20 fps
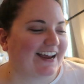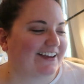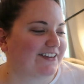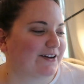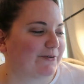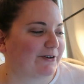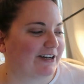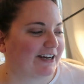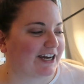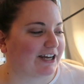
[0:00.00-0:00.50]
and
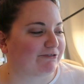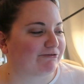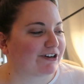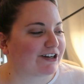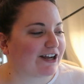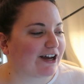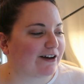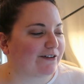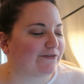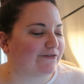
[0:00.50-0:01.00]
they want to get
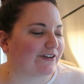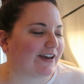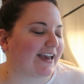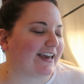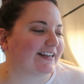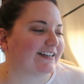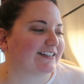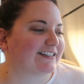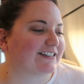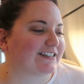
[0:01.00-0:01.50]
rid of,
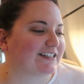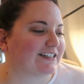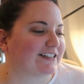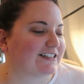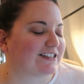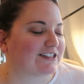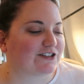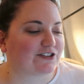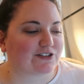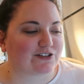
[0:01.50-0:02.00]
and
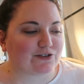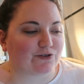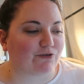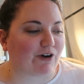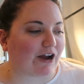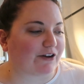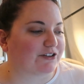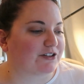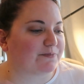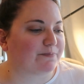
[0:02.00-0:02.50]
it's
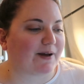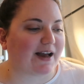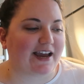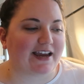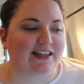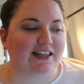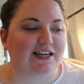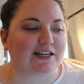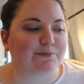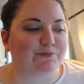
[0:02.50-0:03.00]
surrounded
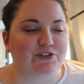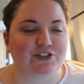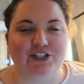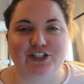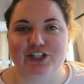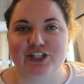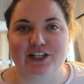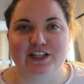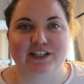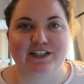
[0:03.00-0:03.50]
by like
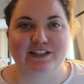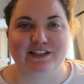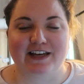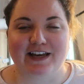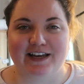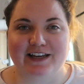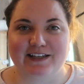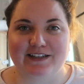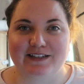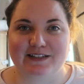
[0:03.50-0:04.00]
musician
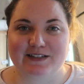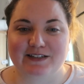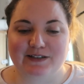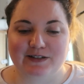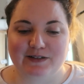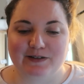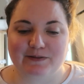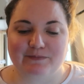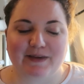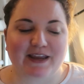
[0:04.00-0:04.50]
and
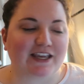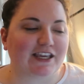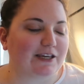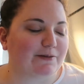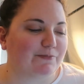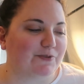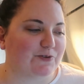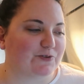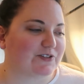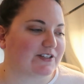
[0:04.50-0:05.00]

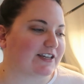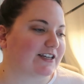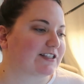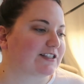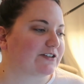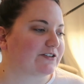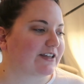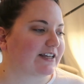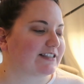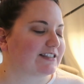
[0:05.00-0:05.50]
making
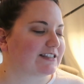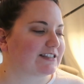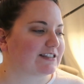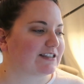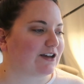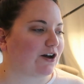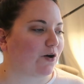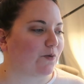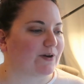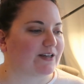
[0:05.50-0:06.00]
music, so
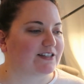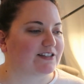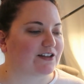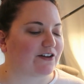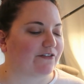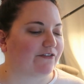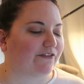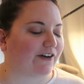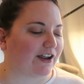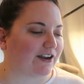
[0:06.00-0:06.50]
that's always
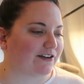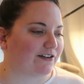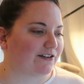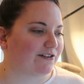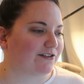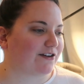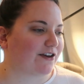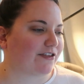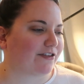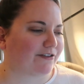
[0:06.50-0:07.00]
a
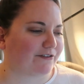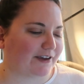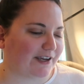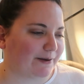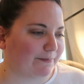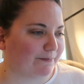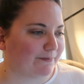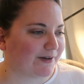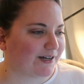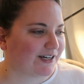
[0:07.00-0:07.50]
fun
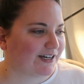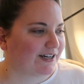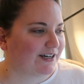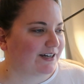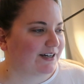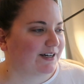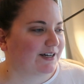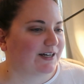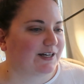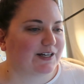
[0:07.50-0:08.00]
theme.
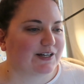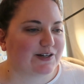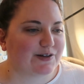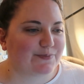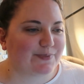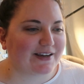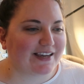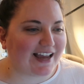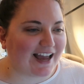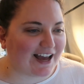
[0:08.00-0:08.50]

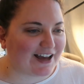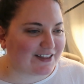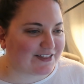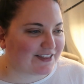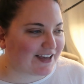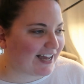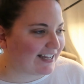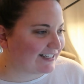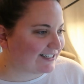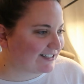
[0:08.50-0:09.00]
But yeah,
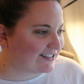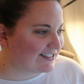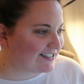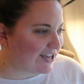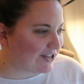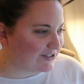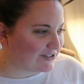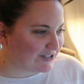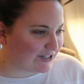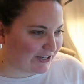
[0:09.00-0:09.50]
that
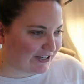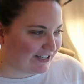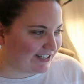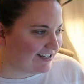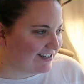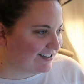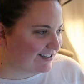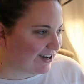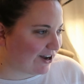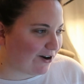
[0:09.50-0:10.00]
sounds
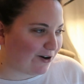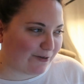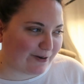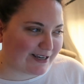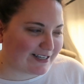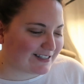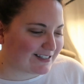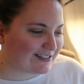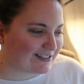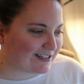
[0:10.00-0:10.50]
good.
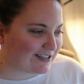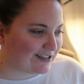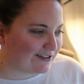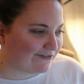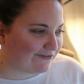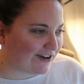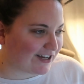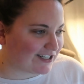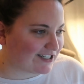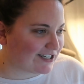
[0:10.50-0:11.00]
Always a
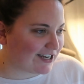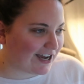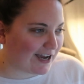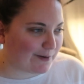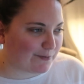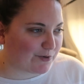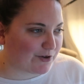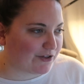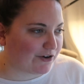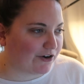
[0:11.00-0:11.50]
fun
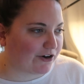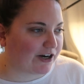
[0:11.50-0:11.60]
time with